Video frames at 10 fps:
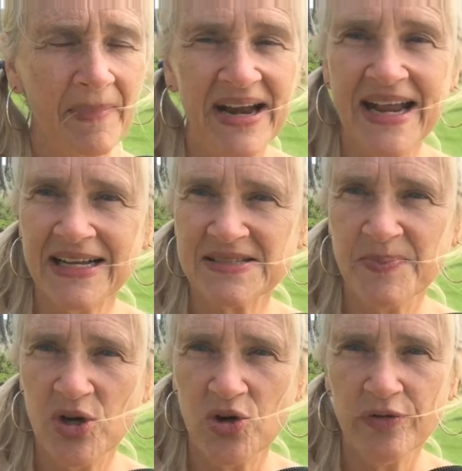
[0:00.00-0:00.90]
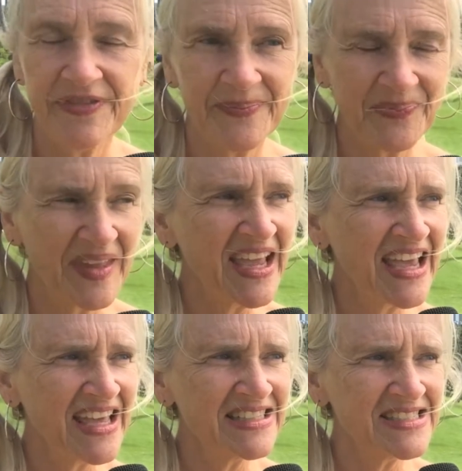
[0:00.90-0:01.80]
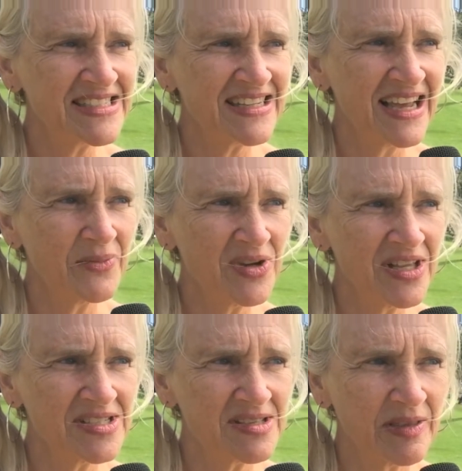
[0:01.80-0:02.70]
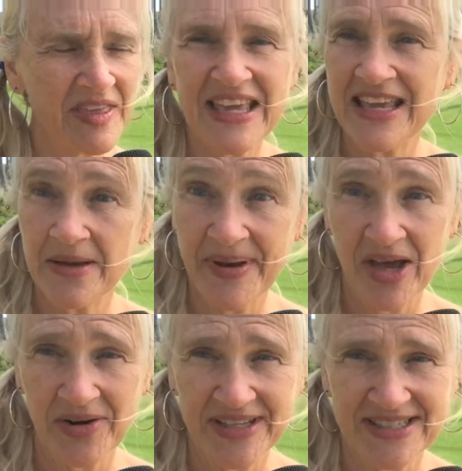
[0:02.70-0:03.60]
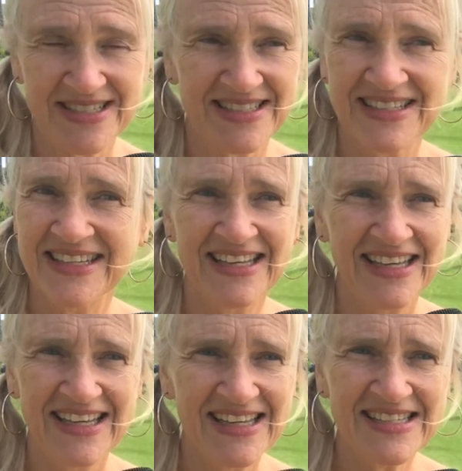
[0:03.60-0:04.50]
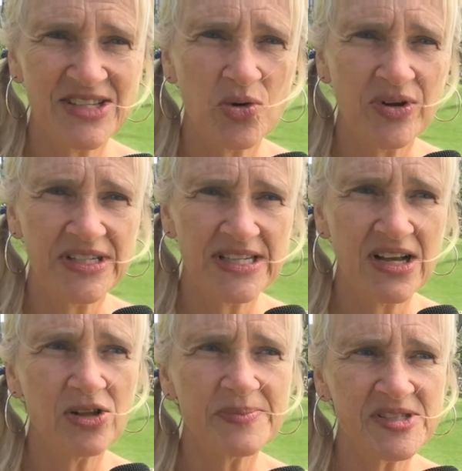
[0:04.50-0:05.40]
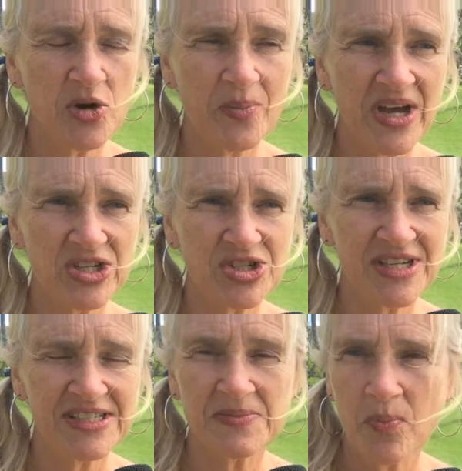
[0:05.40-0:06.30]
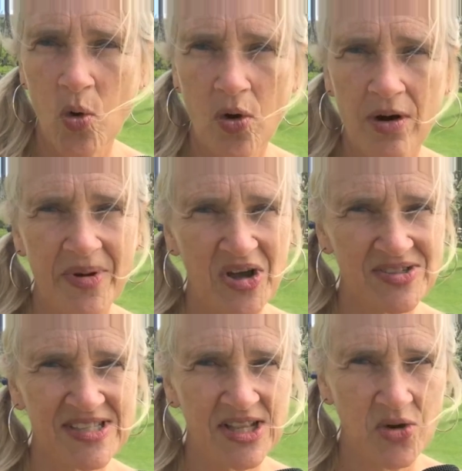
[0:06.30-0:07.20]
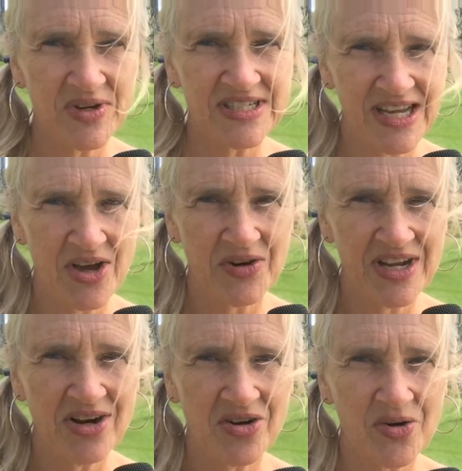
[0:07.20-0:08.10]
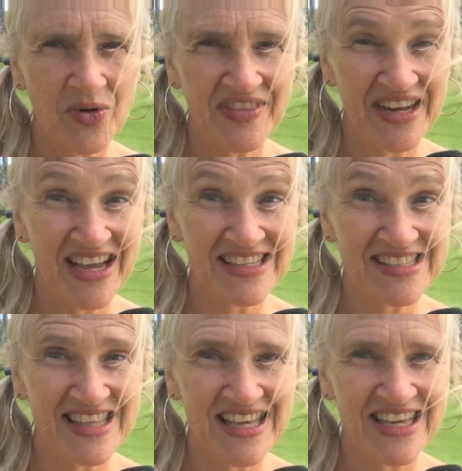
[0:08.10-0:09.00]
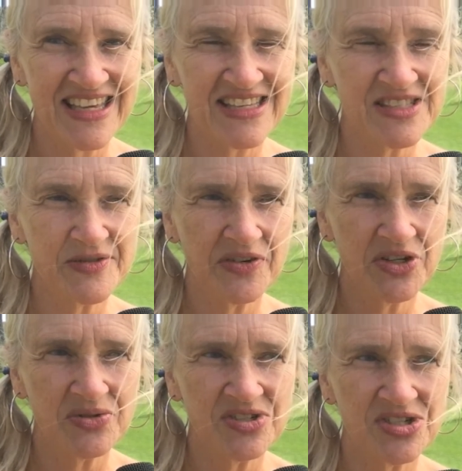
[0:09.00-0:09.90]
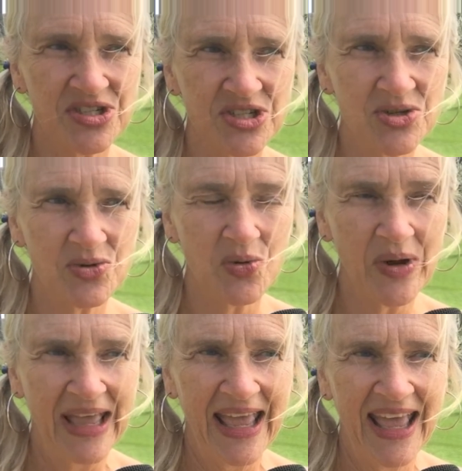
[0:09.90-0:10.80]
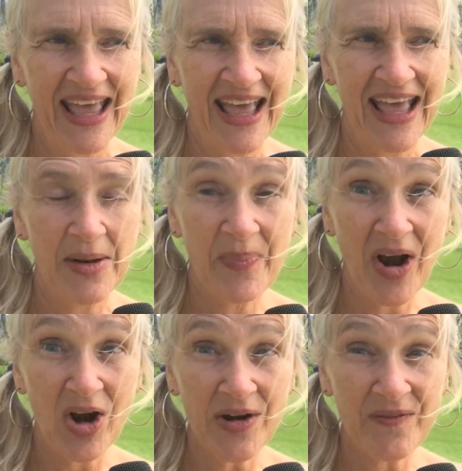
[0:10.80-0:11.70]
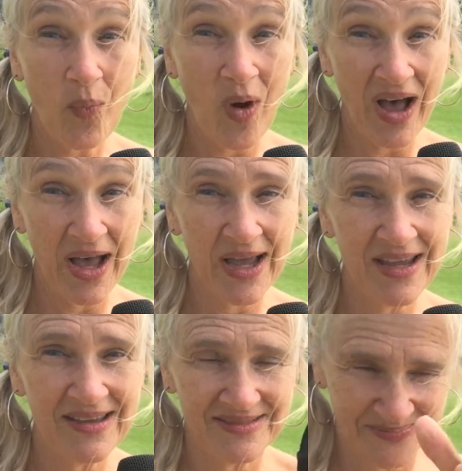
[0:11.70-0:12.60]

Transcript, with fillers: next move, and I realized that thinking about it isn't going to help so much. It's more about slowing down and hearing what the next thing is for you to do. And part of why